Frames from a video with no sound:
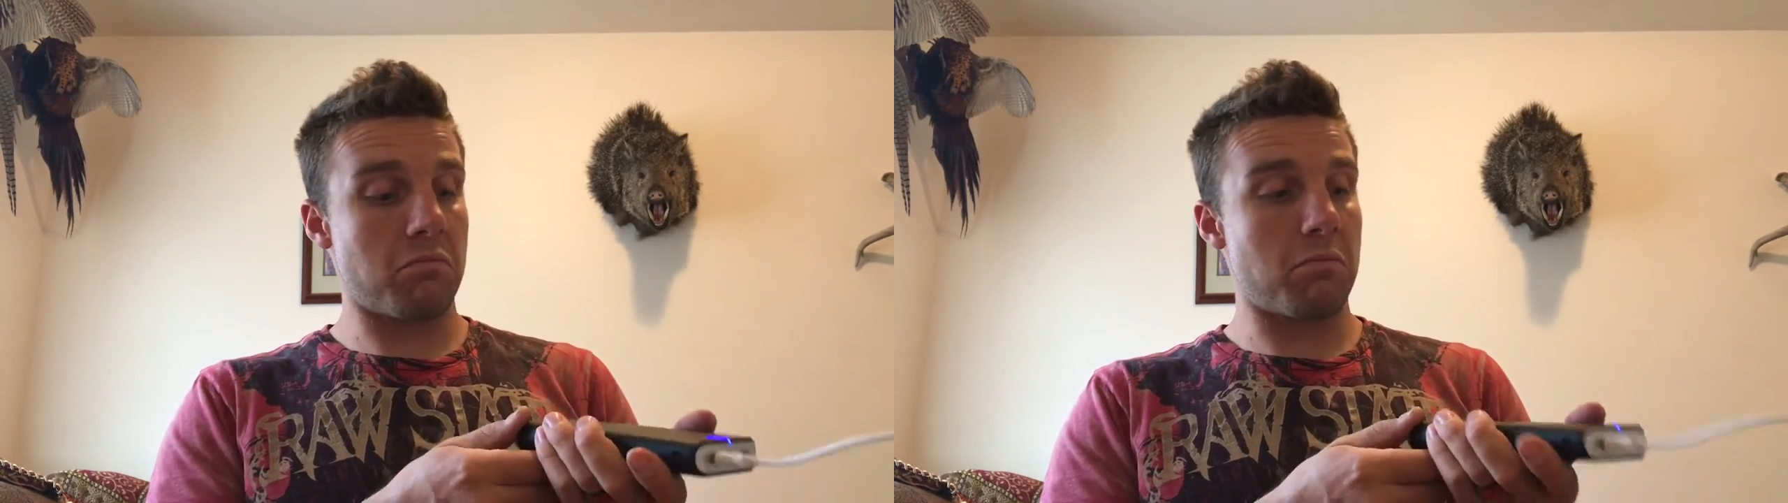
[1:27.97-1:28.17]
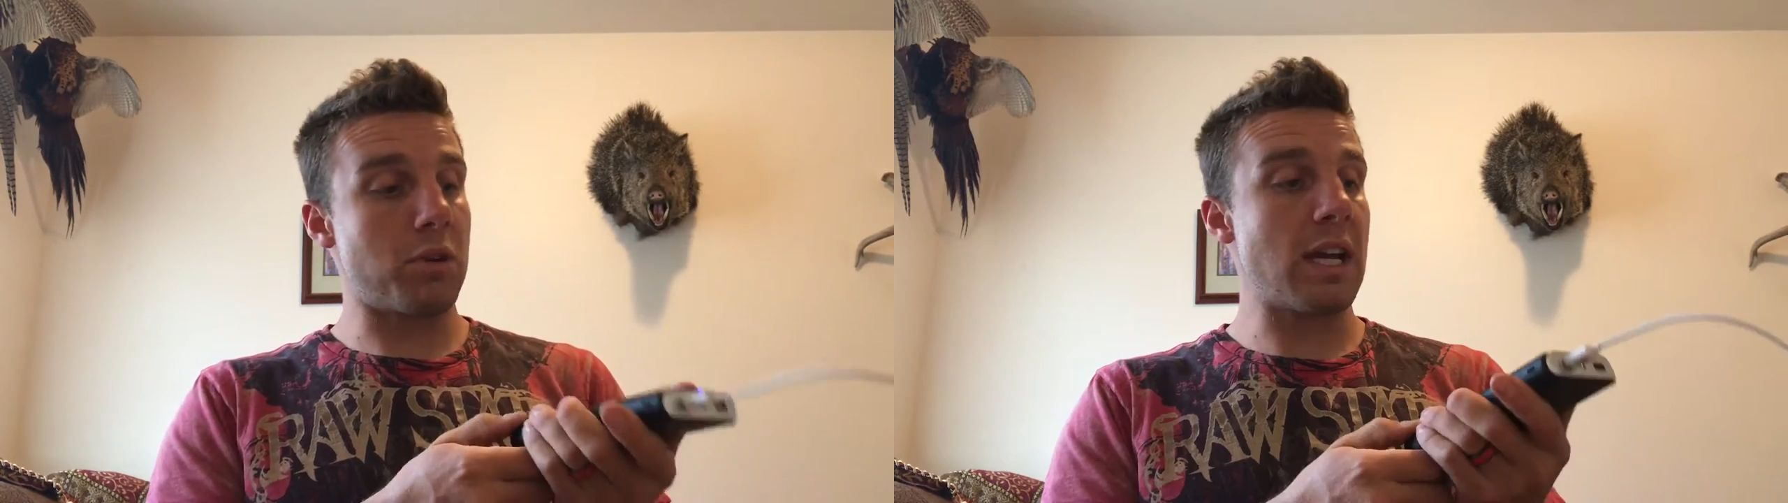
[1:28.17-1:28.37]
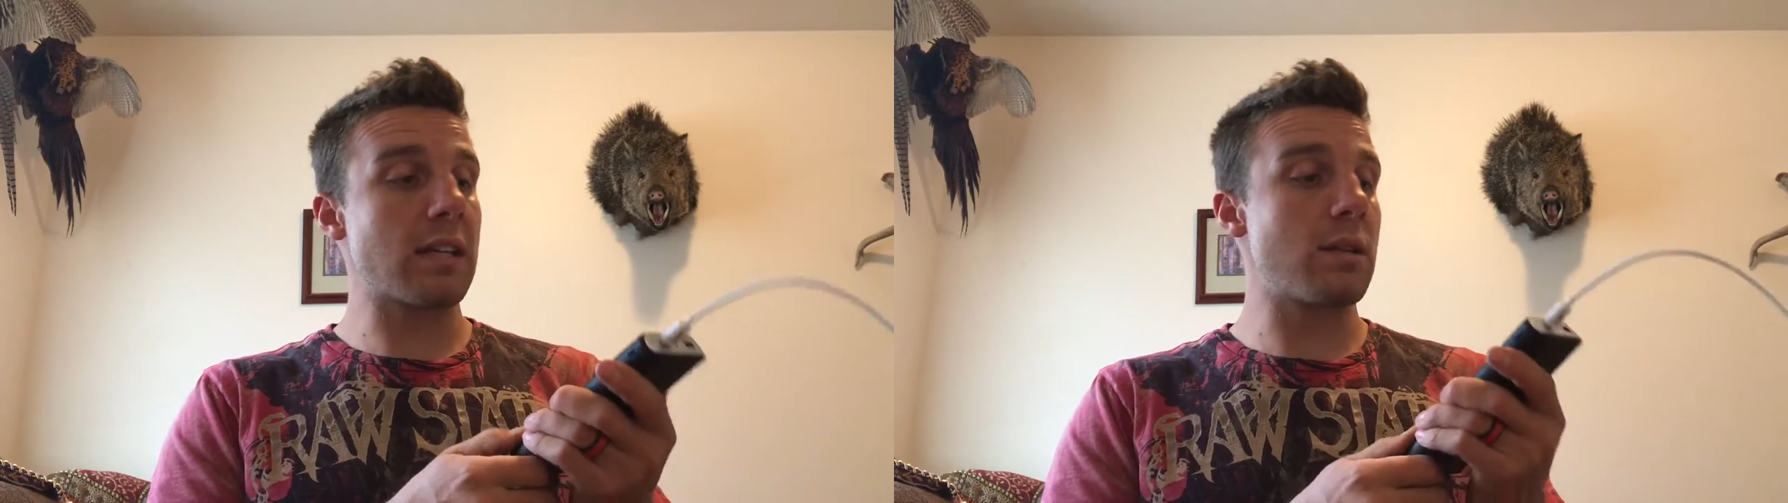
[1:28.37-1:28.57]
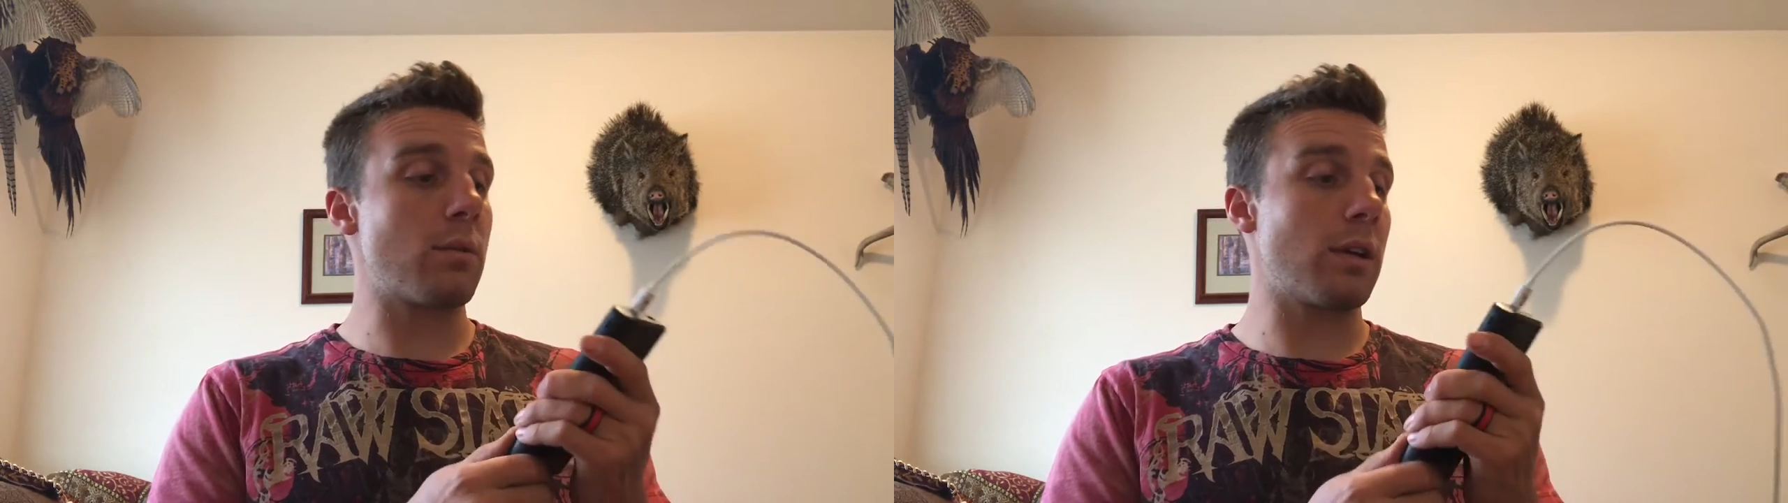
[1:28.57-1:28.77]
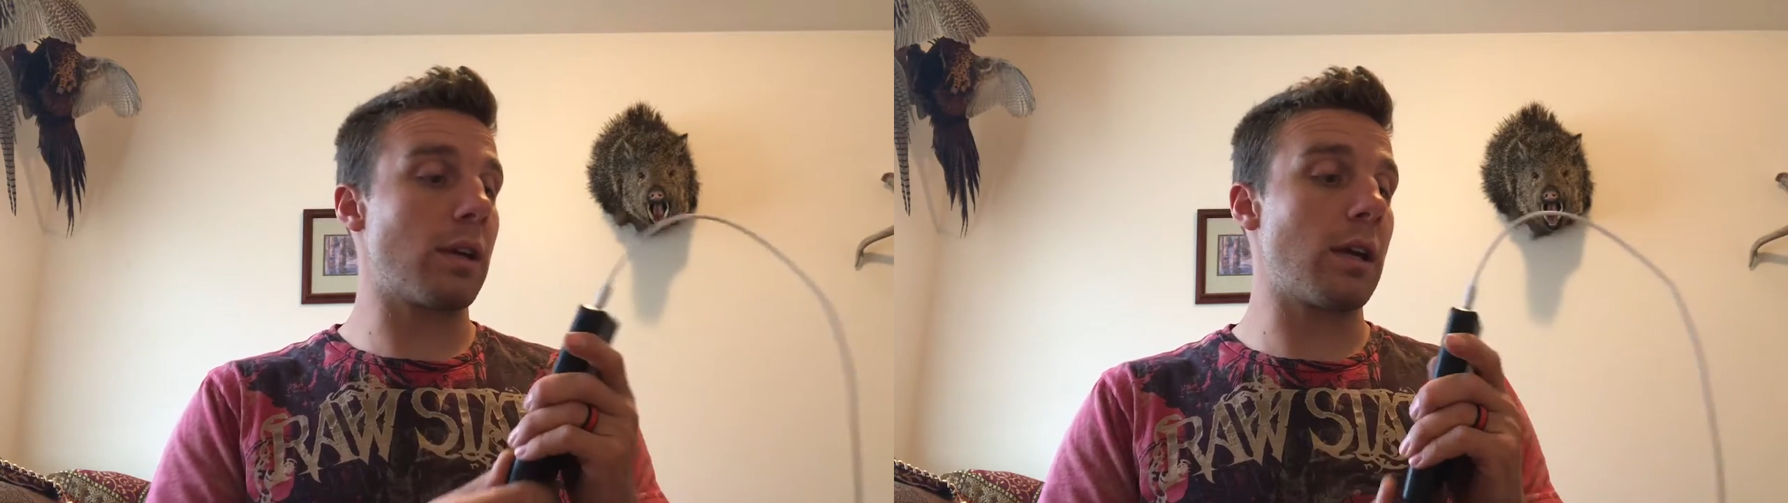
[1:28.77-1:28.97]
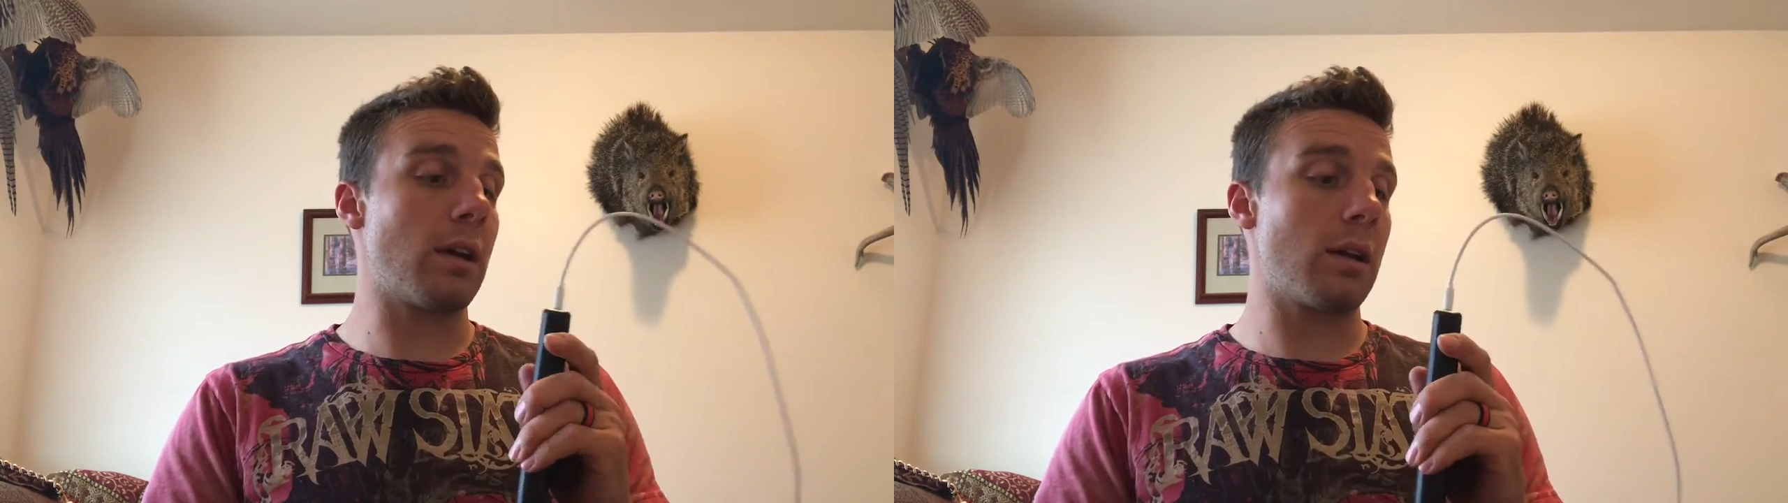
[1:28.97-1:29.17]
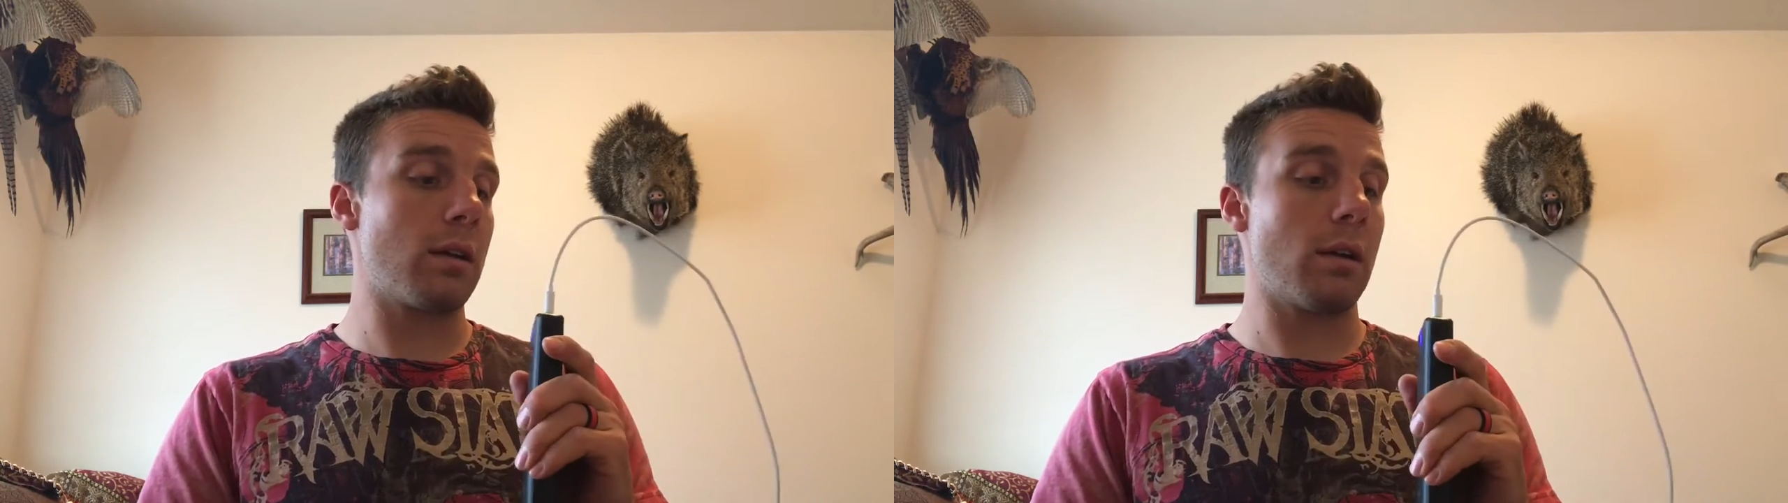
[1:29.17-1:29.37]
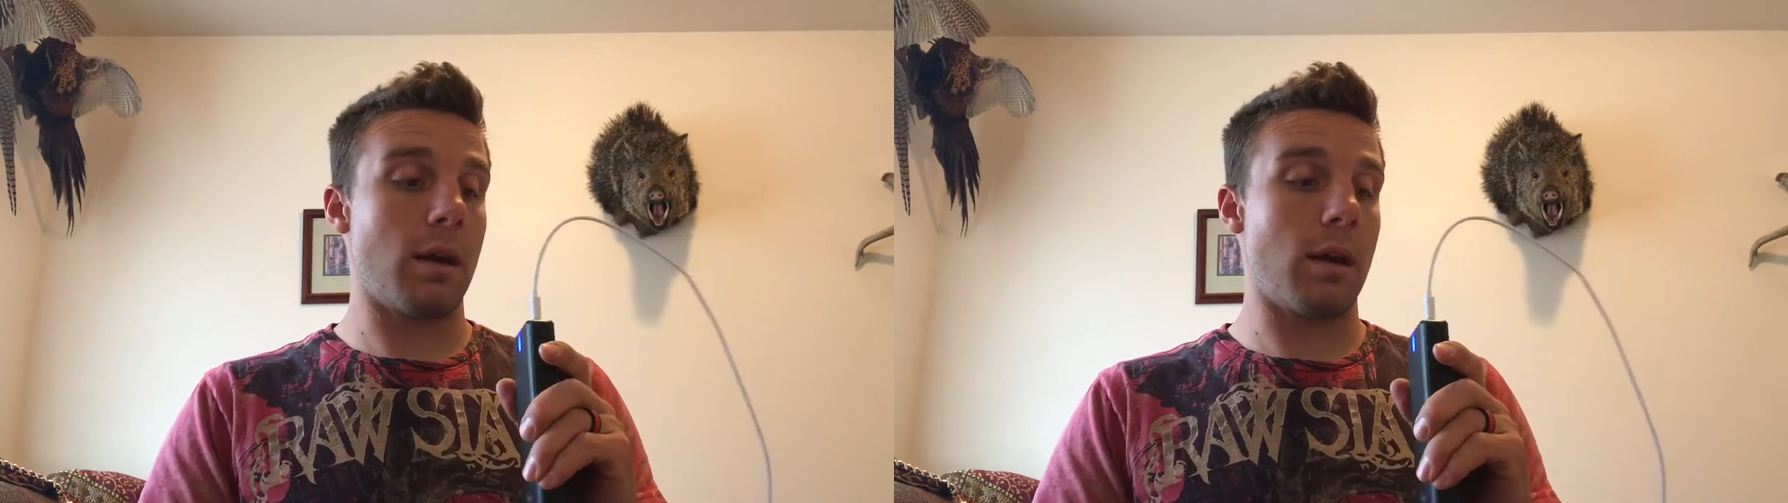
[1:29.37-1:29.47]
protects it really good.